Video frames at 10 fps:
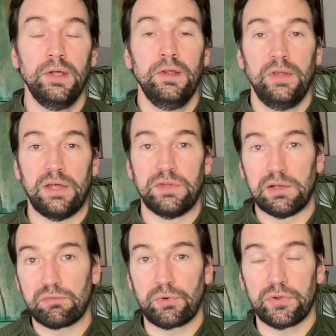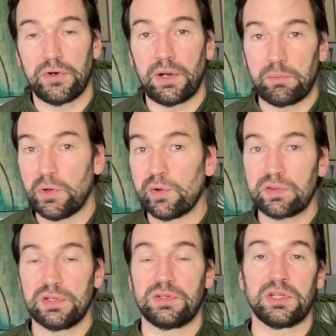and then further up north
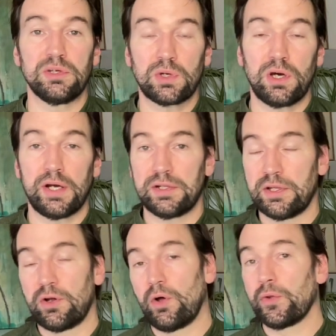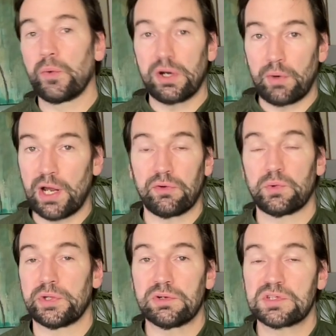into the Yukon, and then all the way around
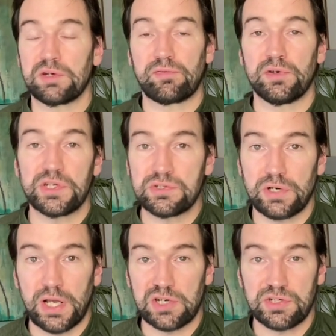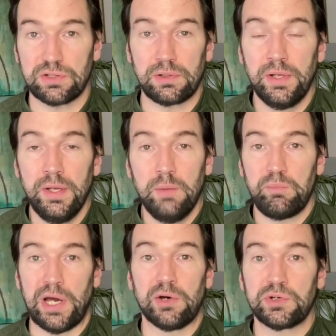where there's different international
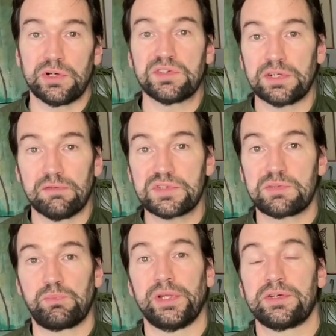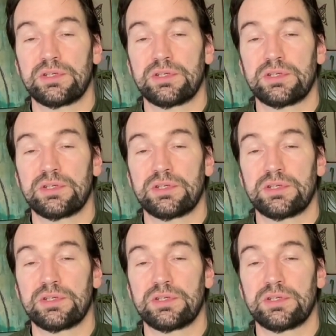boundaries that have split